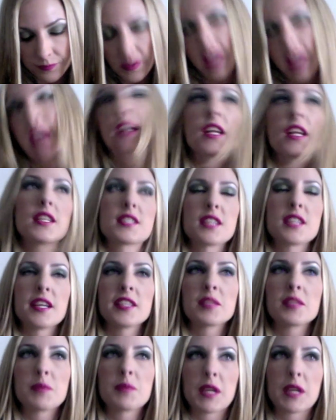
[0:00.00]
And it's
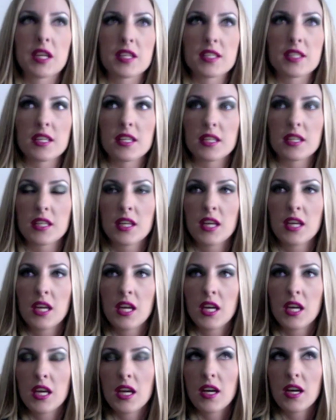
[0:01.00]
nice because it
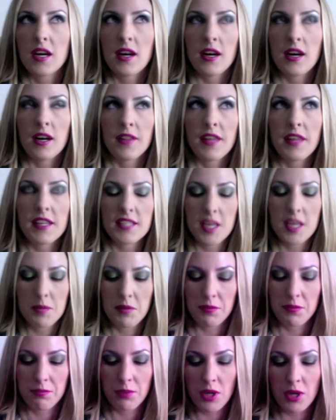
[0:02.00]
that type
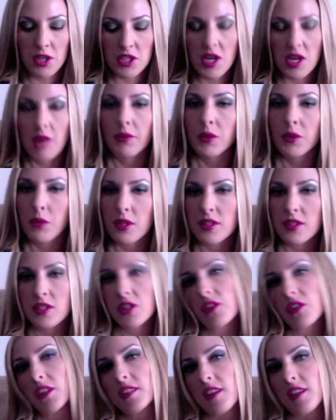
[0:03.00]
of brush, everyone's
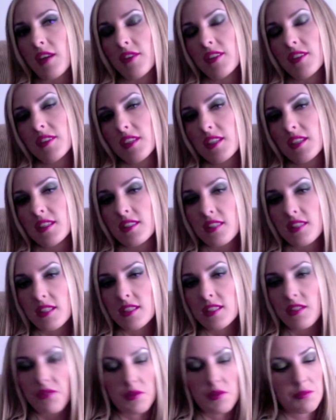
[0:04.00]
crease obviously is in a
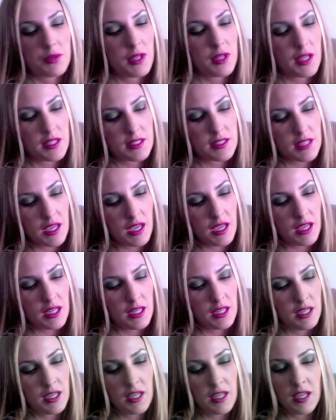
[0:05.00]
different place, and
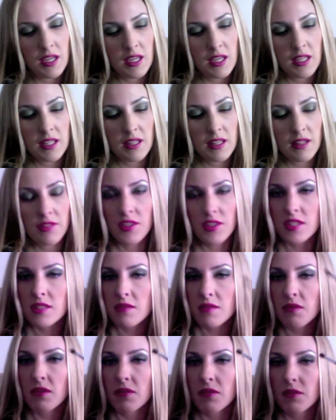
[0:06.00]
this,
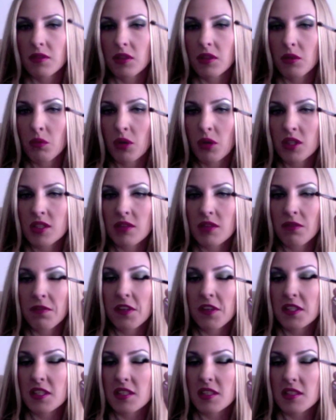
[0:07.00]
once it
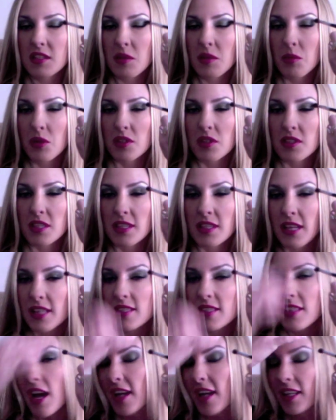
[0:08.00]
fits in someone's, in that
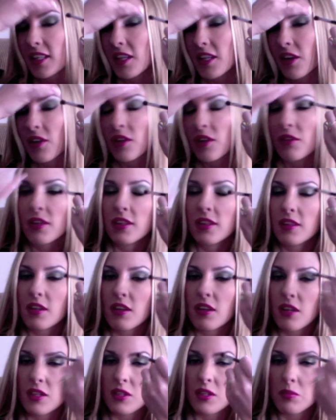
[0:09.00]
socket area right
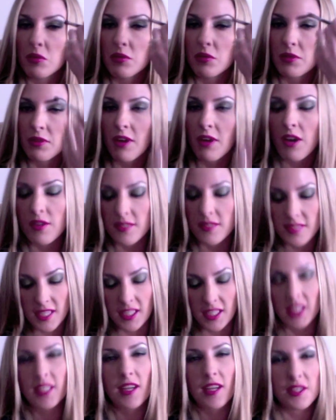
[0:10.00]
there, and you move it around, it's like
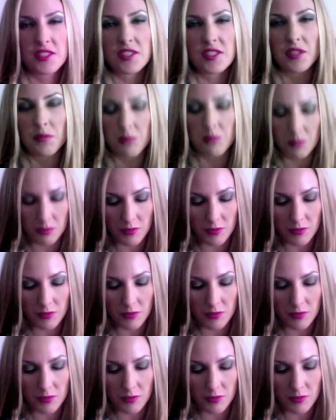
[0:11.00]
a custom